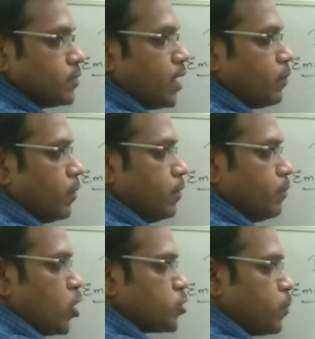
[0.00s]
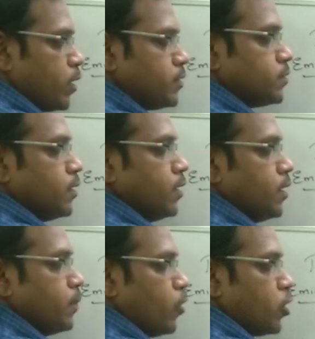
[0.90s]
Same phosphorus,
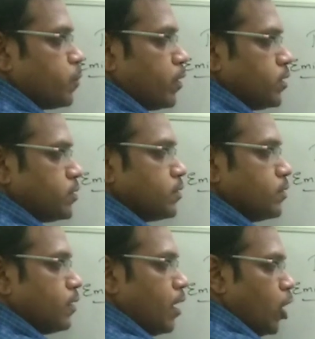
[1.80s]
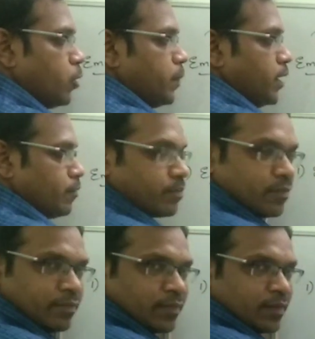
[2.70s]
aluminum.